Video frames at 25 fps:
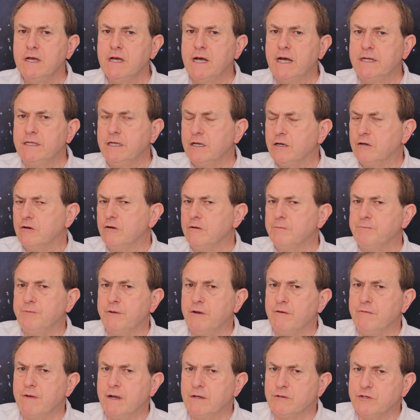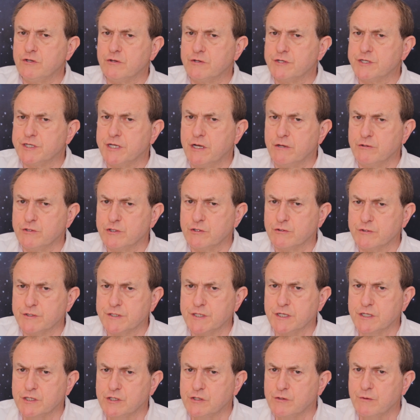And it could be around your social
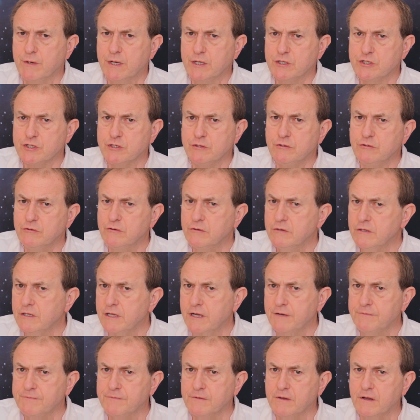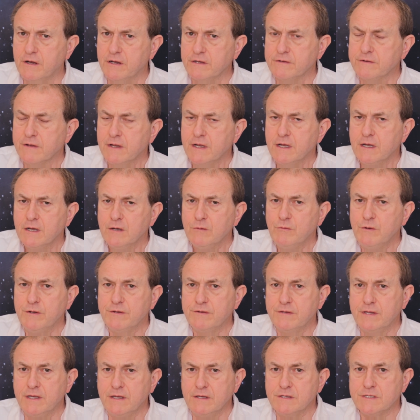situation, your love life, where
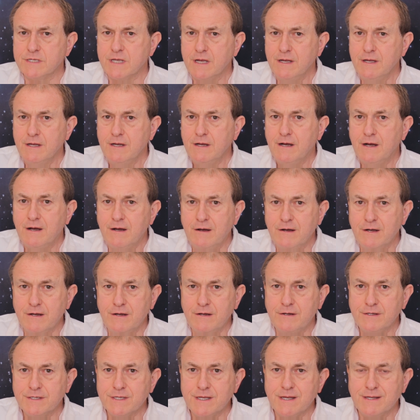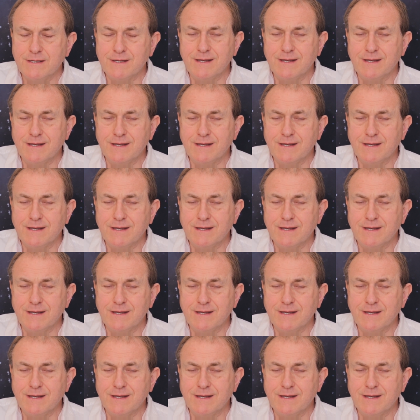things are